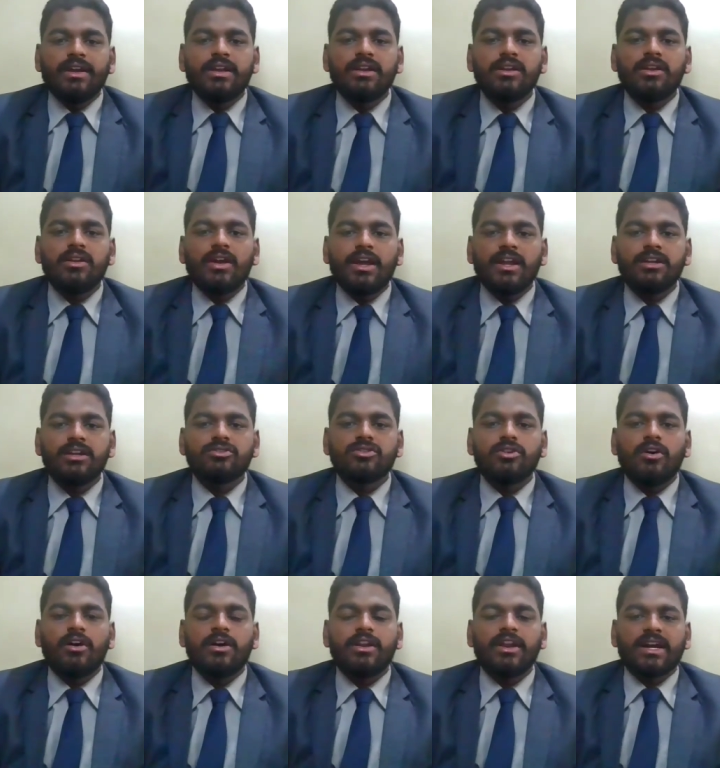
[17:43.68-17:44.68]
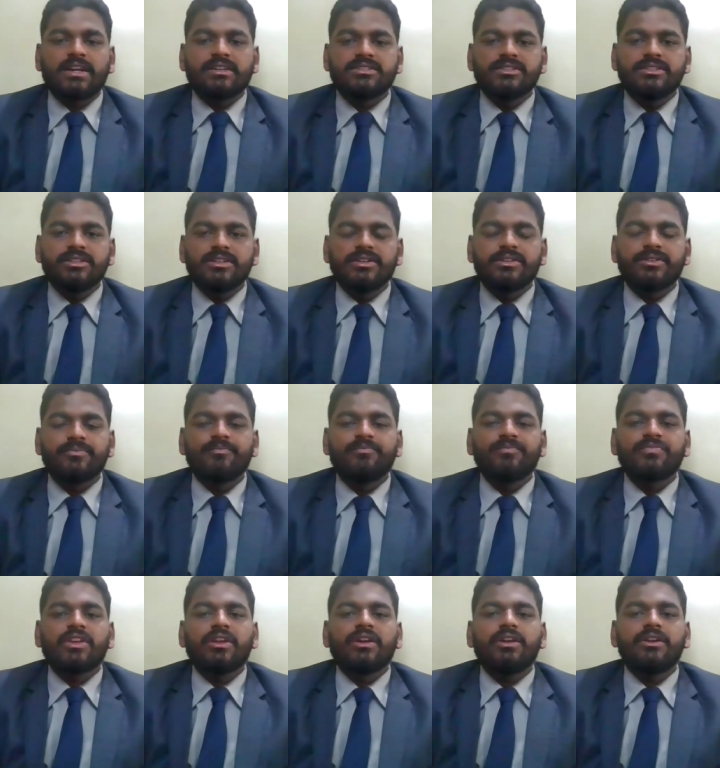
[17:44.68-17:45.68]
ill health or accident.
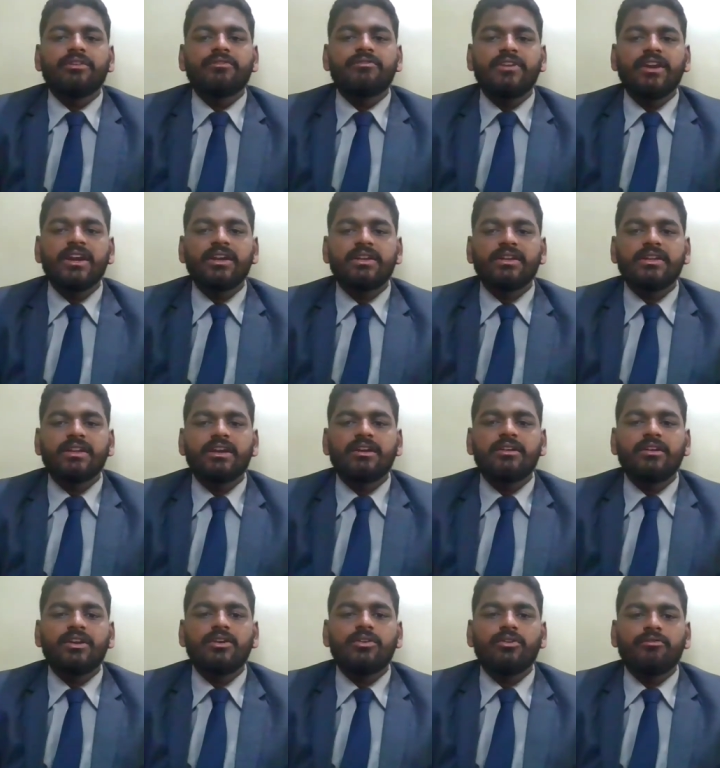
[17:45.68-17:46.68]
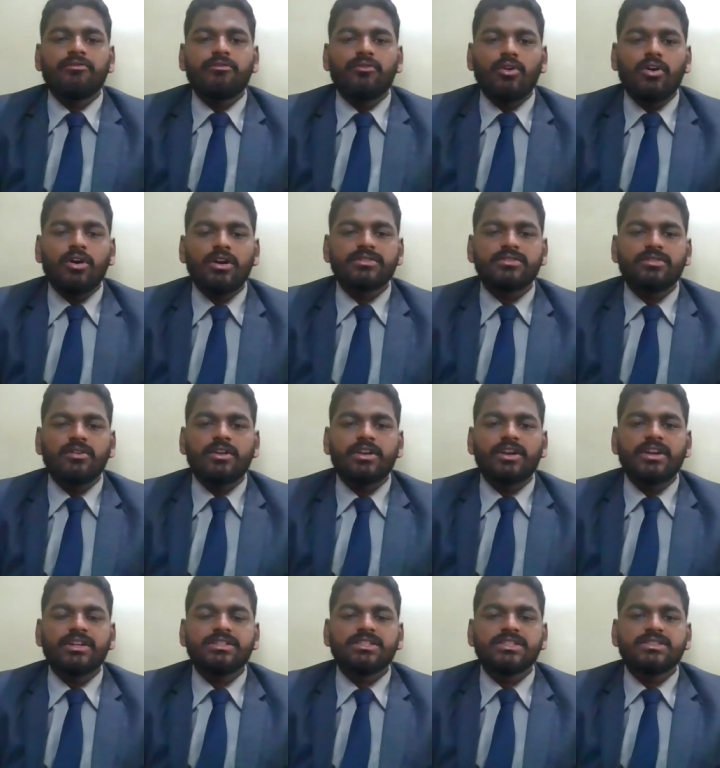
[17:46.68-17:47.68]
If get regret of loss,
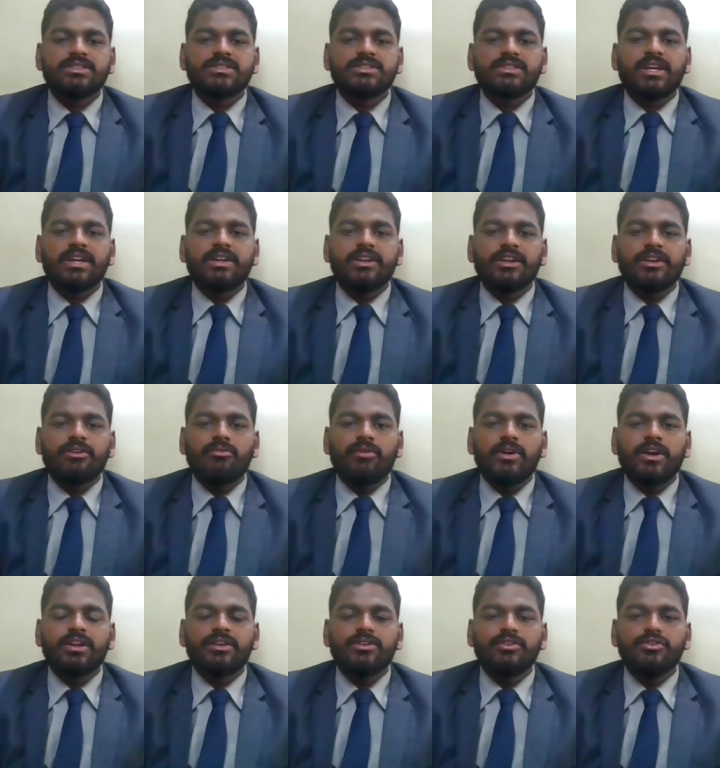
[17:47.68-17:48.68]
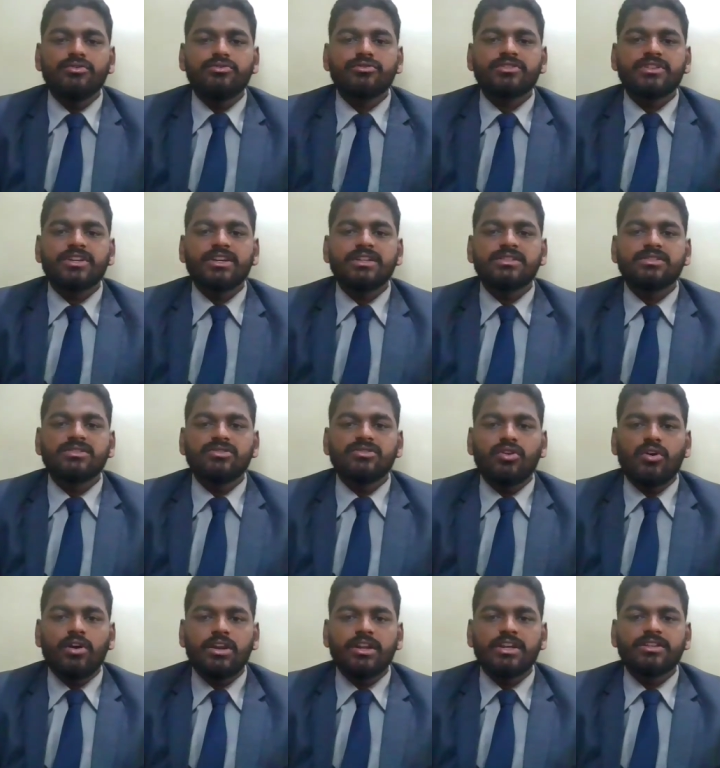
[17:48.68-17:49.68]
organizations can require new skills,
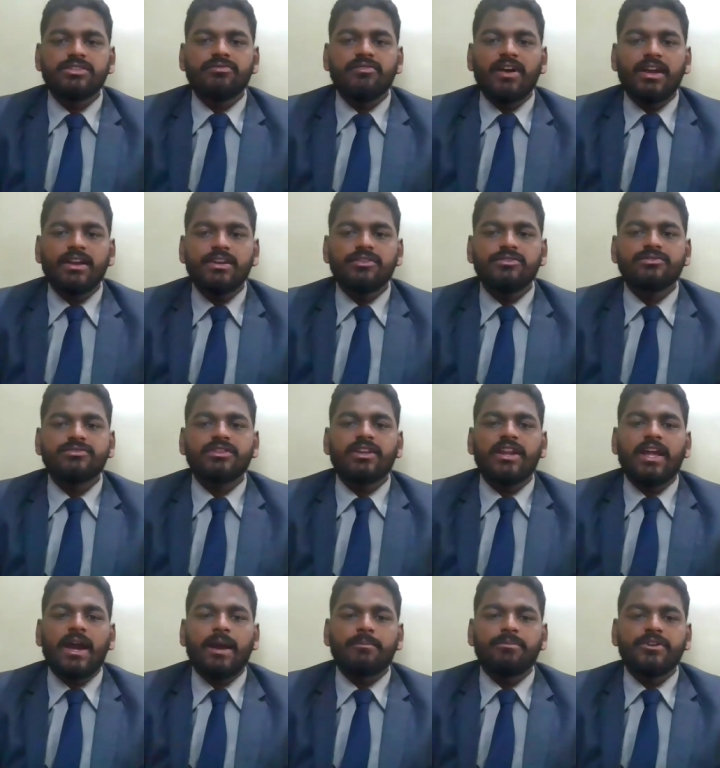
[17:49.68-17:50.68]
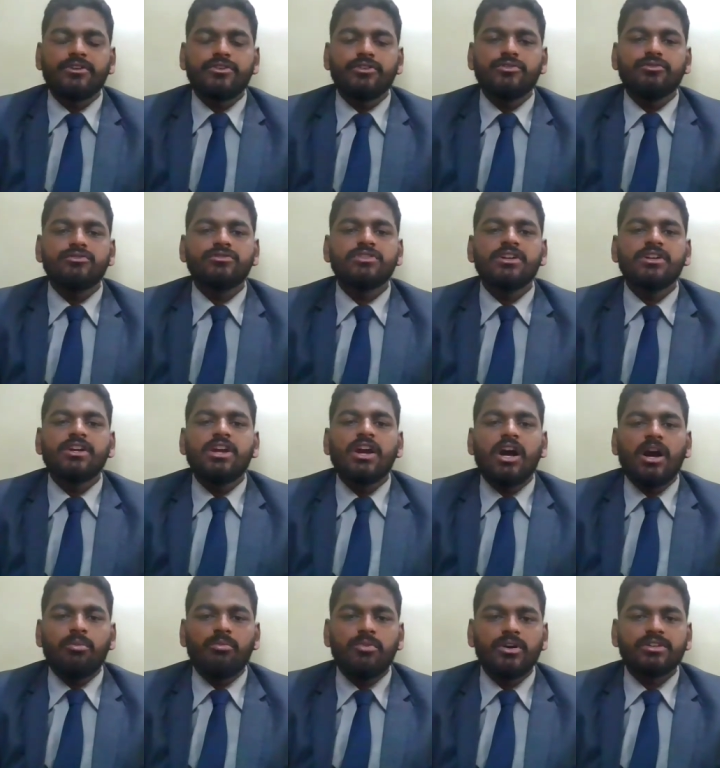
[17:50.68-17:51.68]
knowledge, values and aptitudes
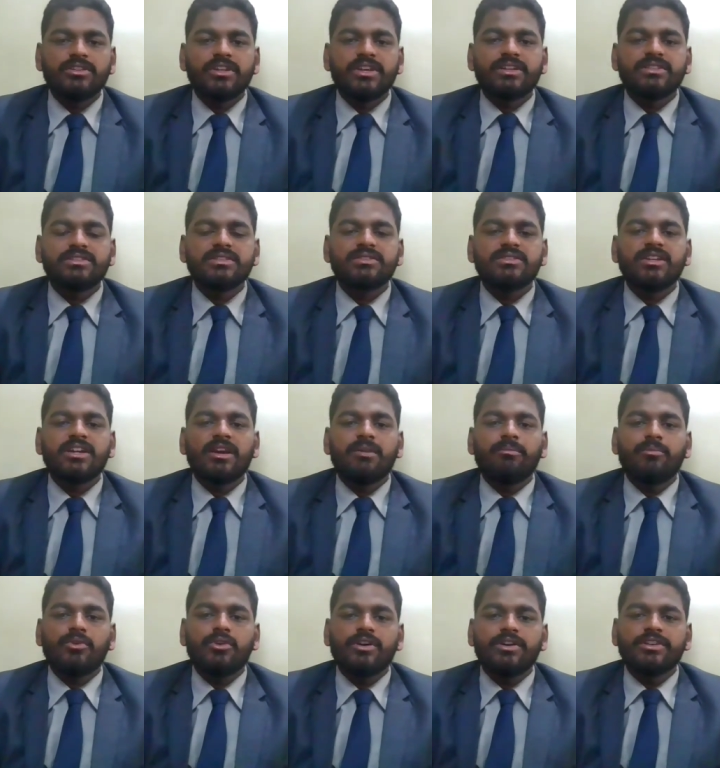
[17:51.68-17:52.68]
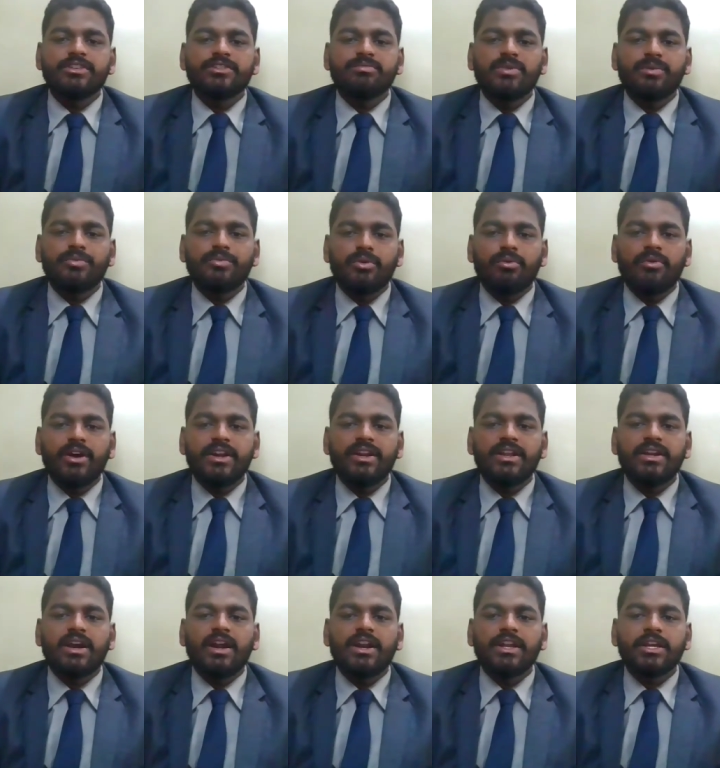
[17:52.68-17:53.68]
among the existing employees by
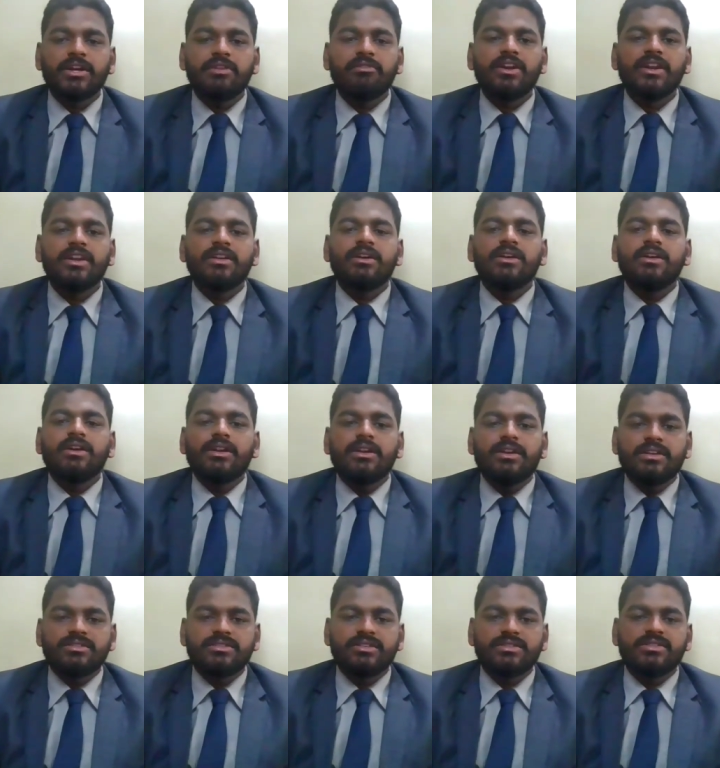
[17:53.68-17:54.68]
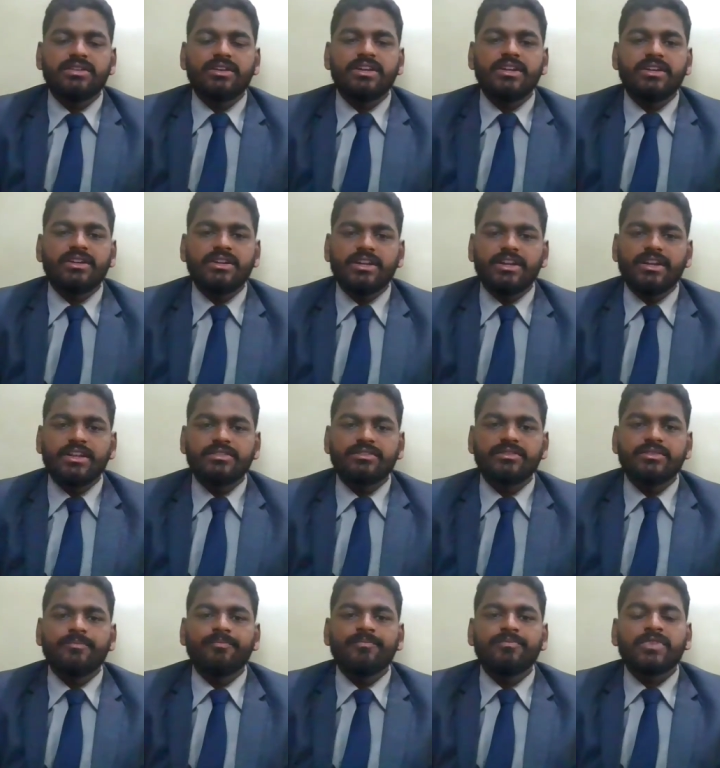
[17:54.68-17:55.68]
providing adequate necessary
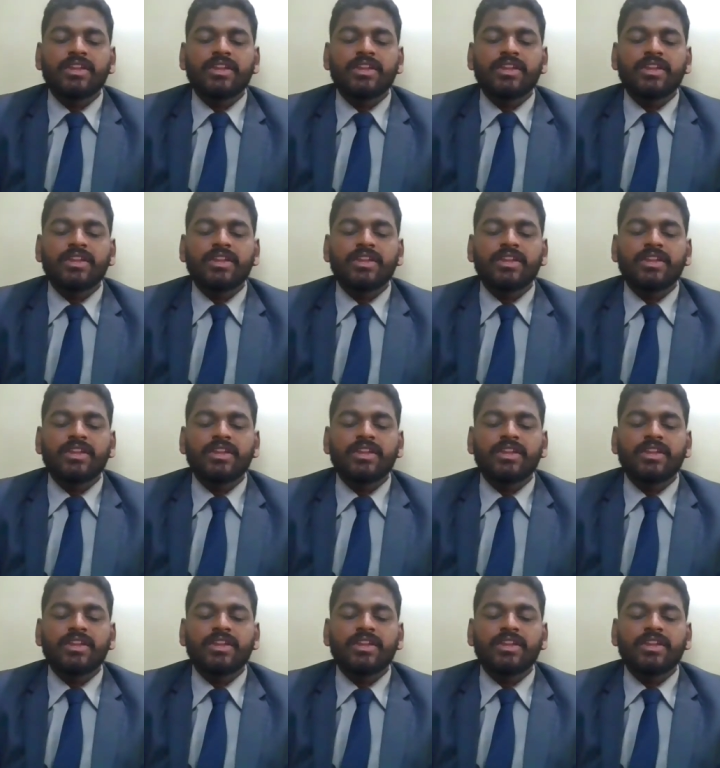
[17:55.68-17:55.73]
trainings.